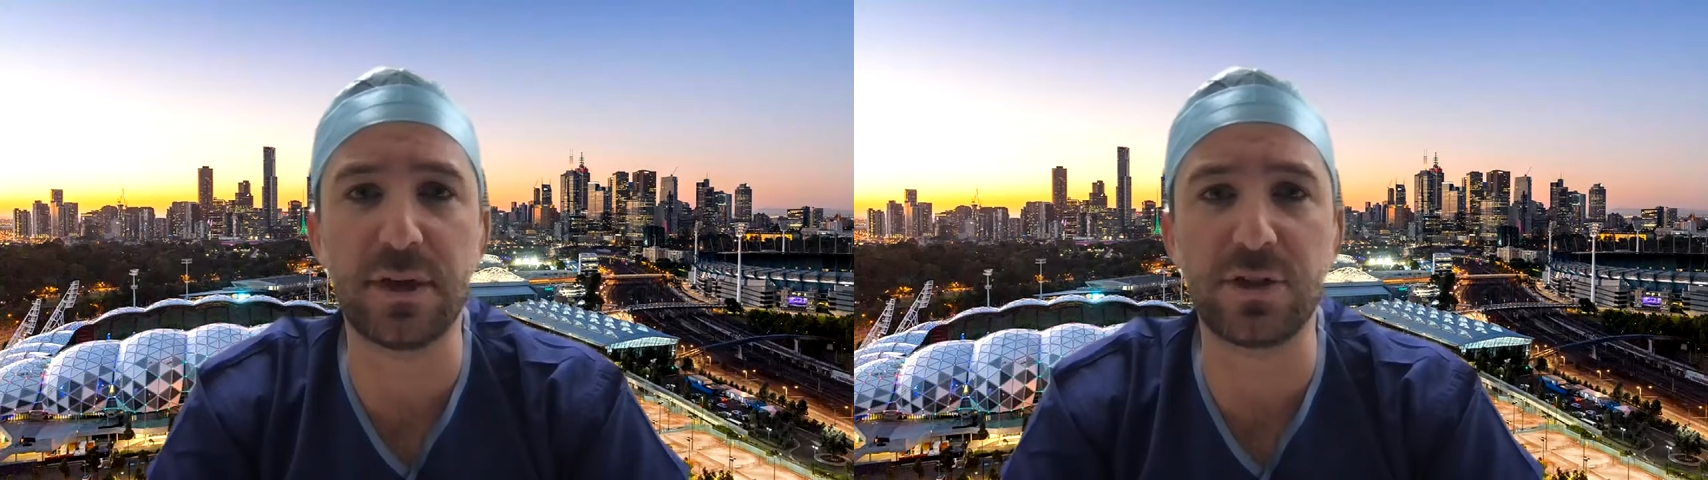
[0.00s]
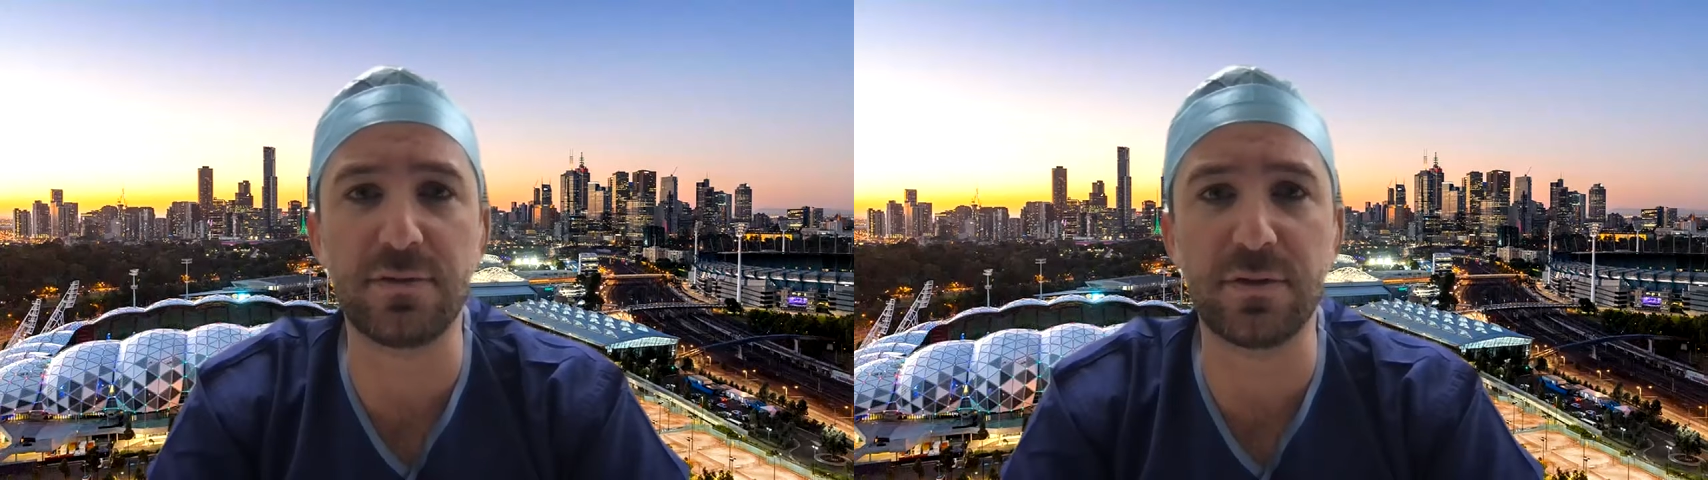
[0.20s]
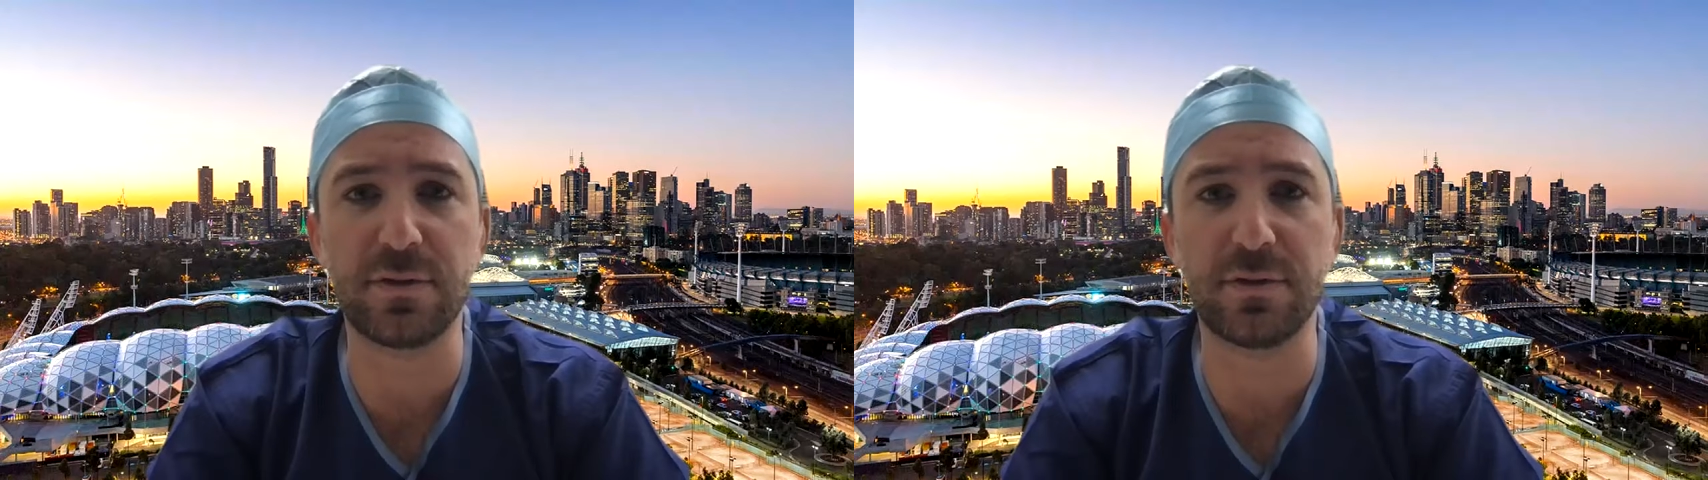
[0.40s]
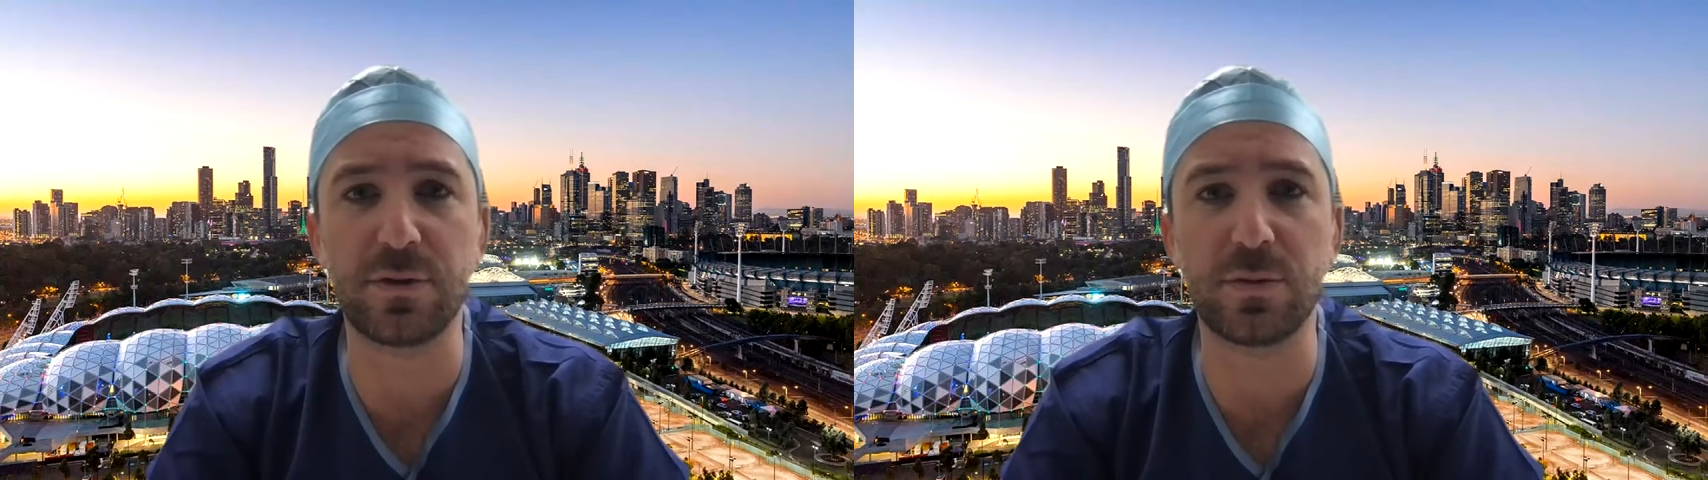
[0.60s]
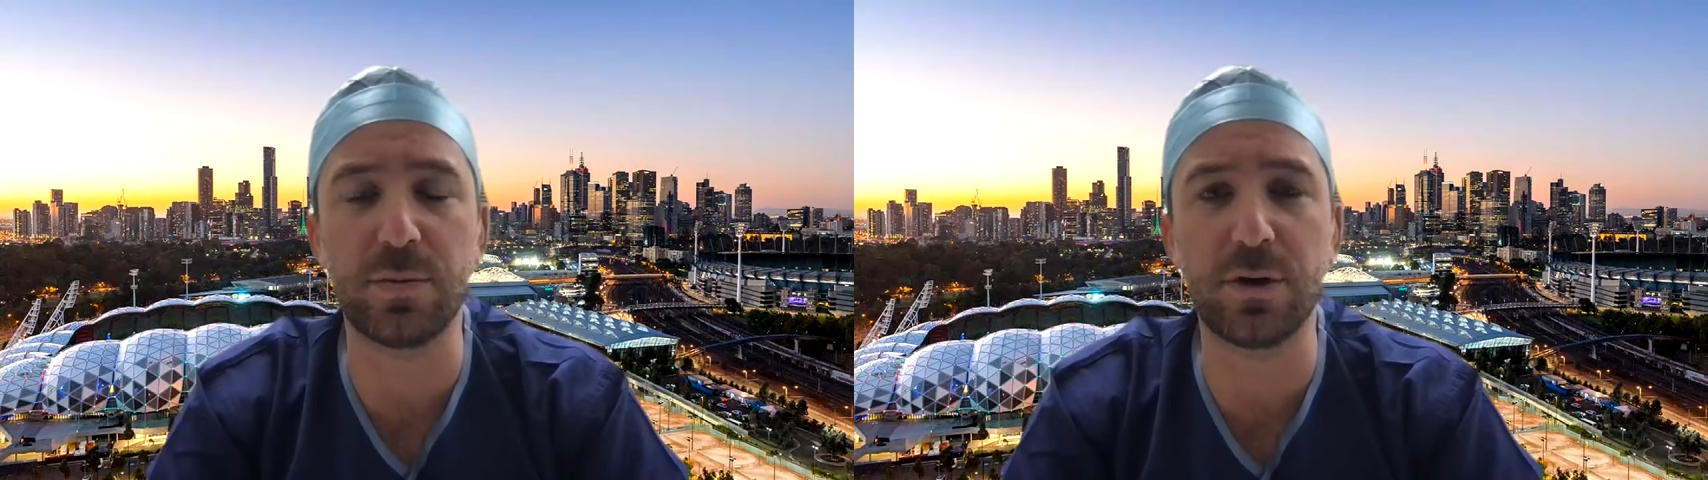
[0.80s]
each
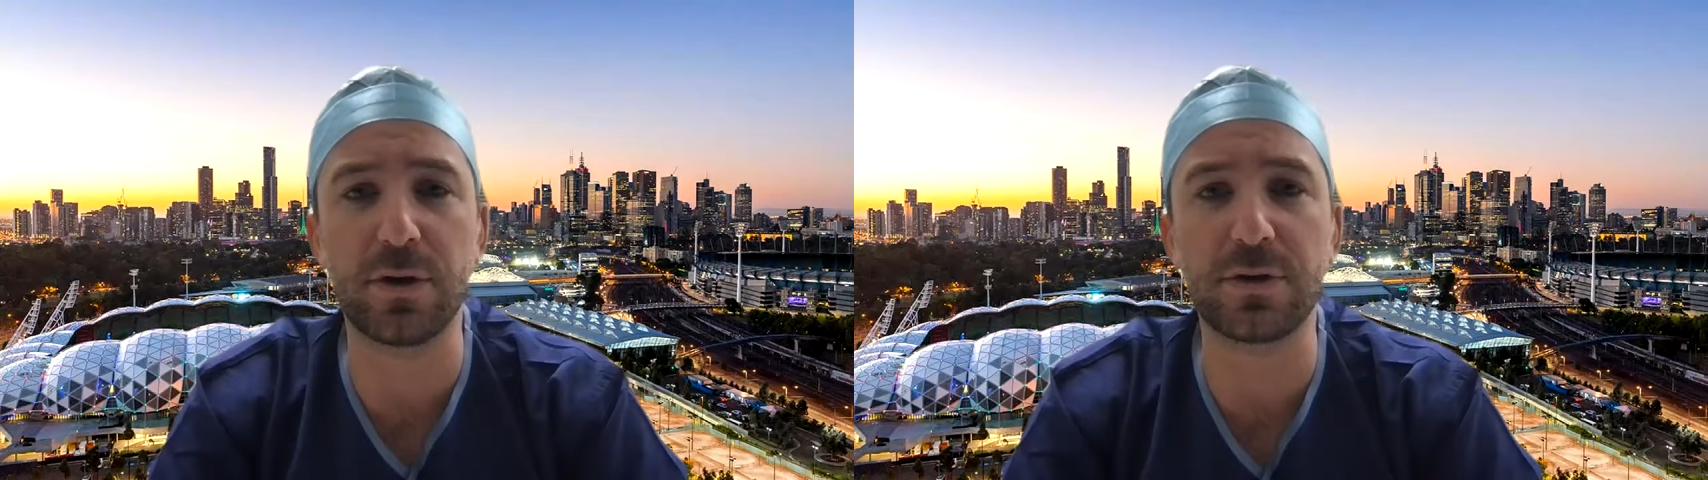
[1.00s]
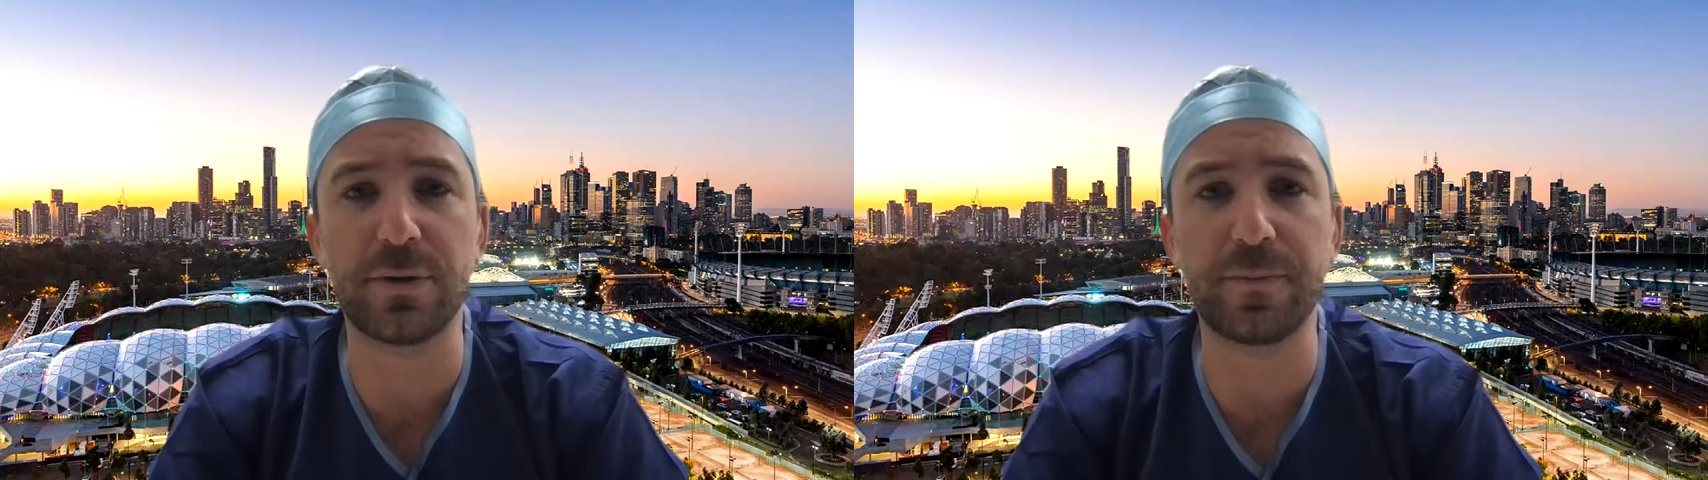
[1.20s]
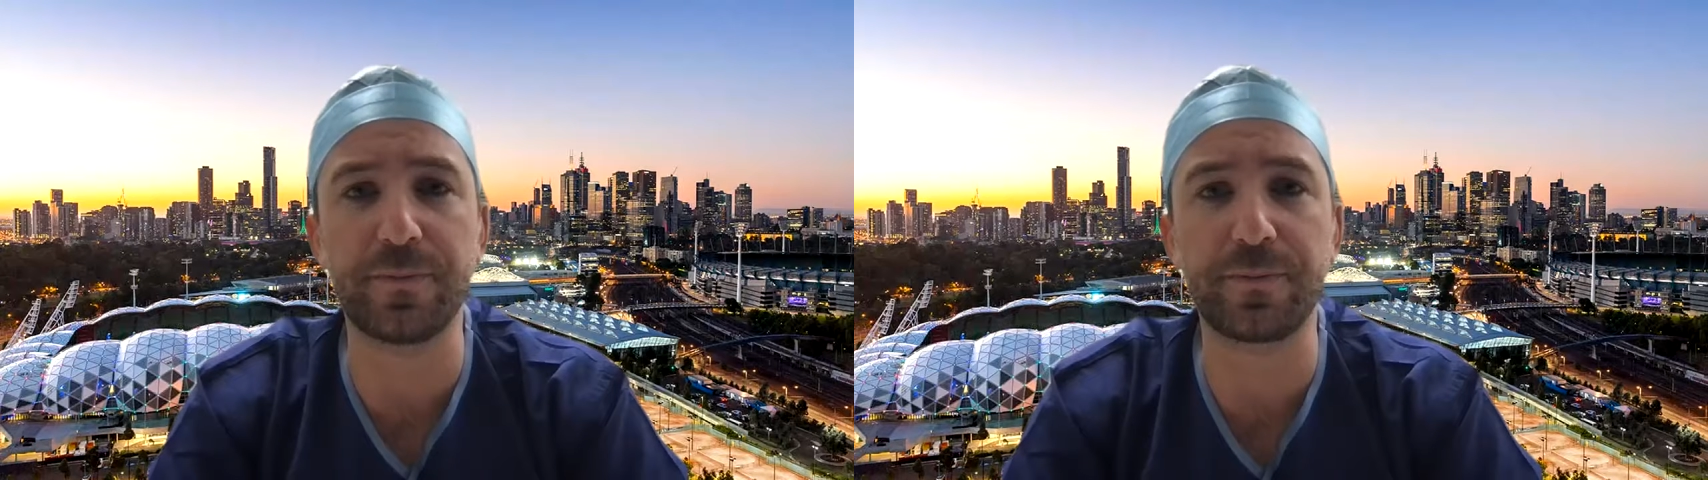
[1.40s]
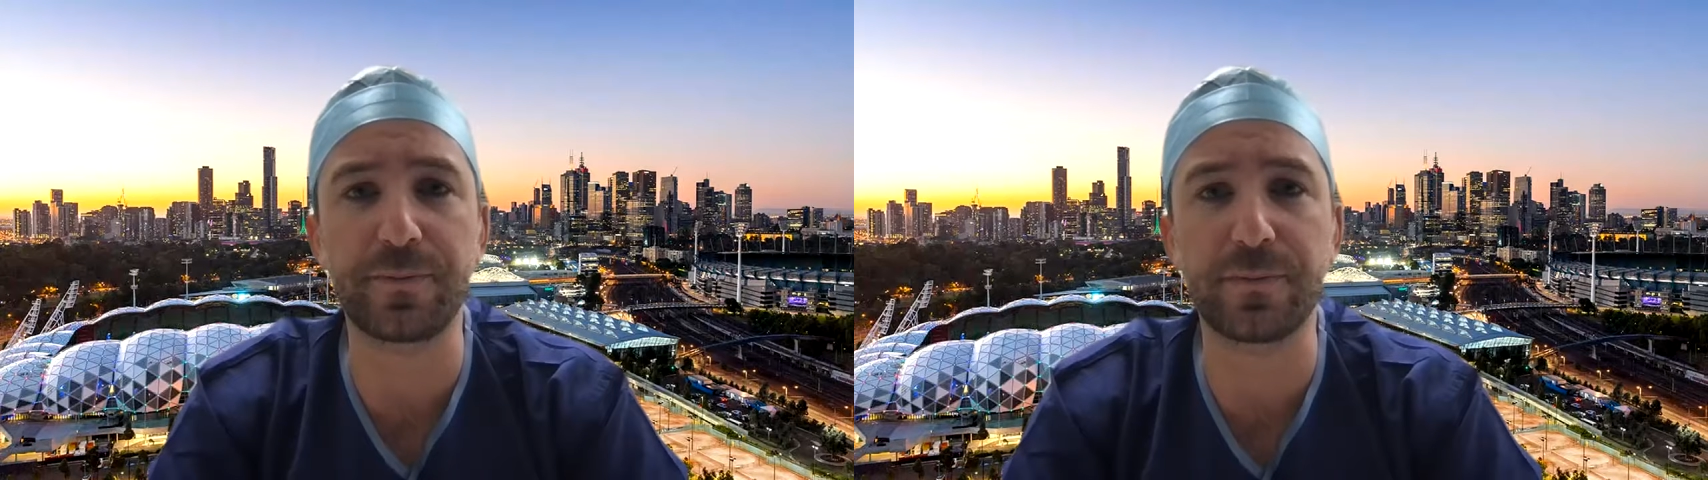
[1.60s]
individual person.